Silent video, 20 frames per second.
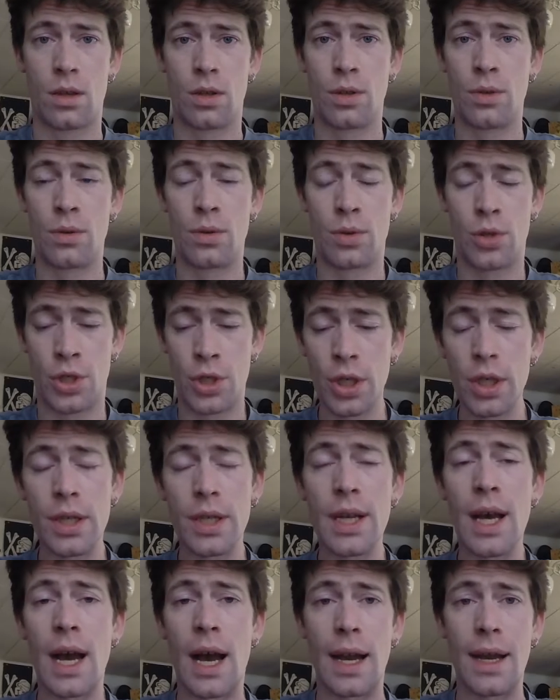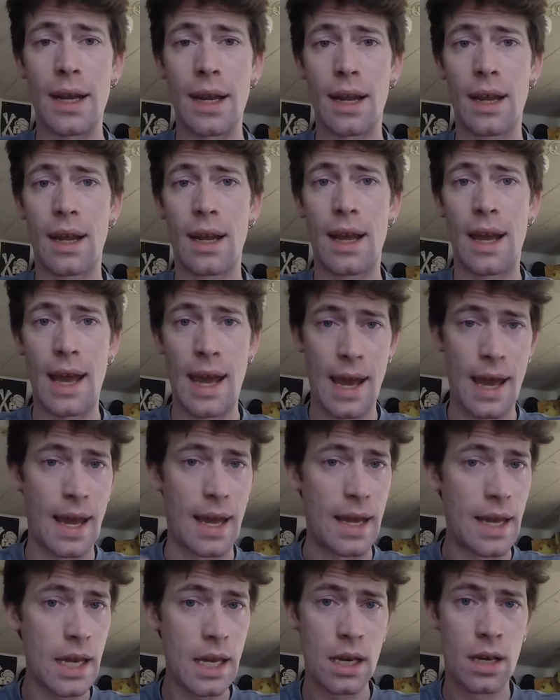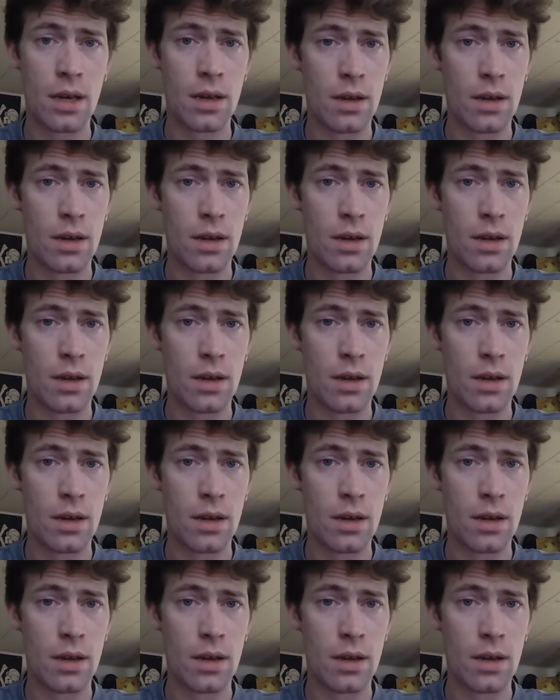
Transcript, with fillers: you should not, A,